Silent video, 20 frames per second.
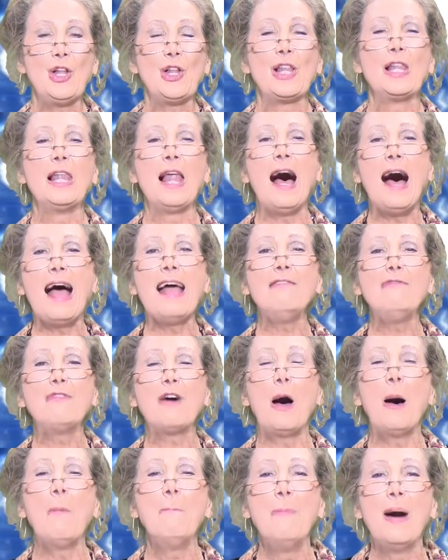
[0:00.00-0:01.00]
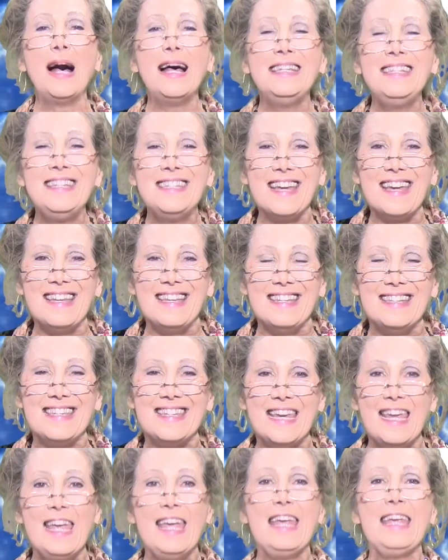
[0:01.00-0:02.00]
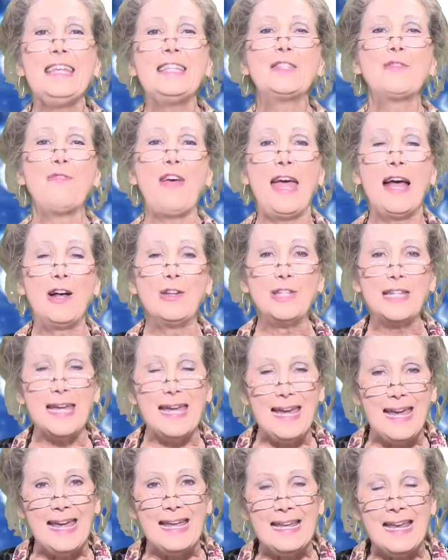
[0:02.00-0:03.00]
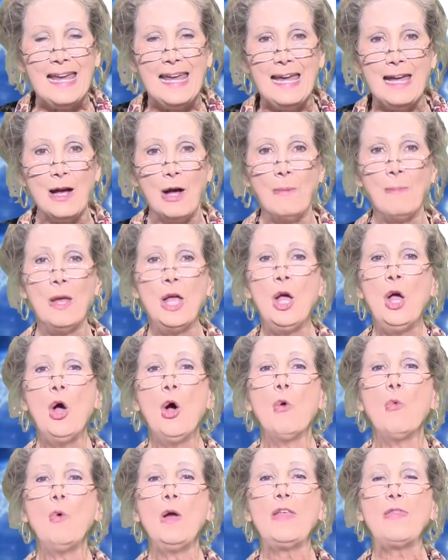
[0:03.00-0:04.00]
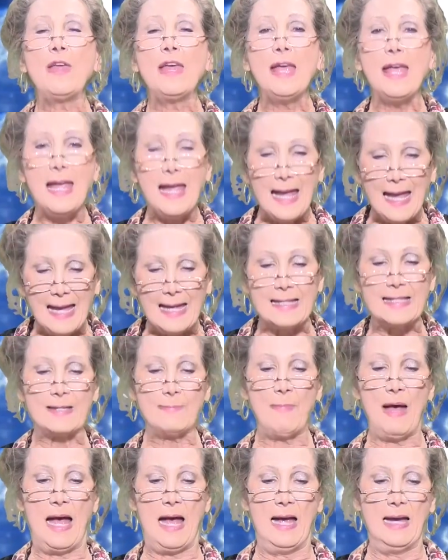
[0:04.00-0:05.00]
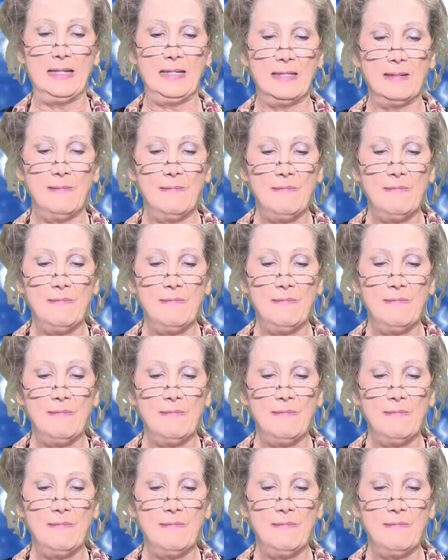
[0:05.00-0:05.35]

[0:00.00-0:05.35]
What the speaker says: Life abundant is found in Him with His mind.